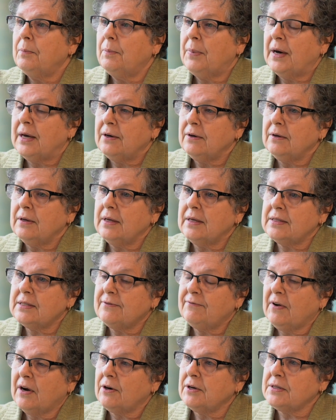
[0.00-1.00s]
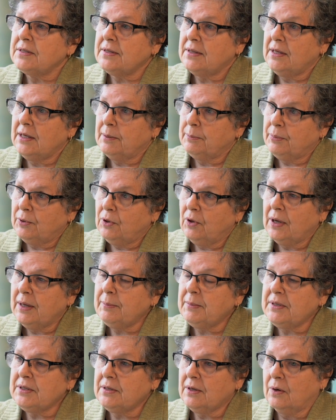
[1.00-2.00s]
But as far as the
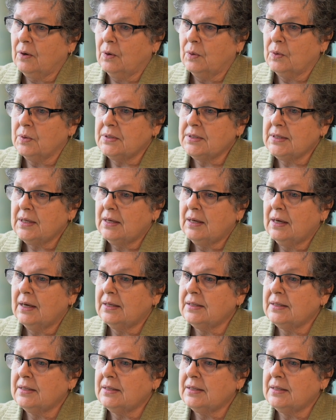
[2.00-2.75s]
employment goes,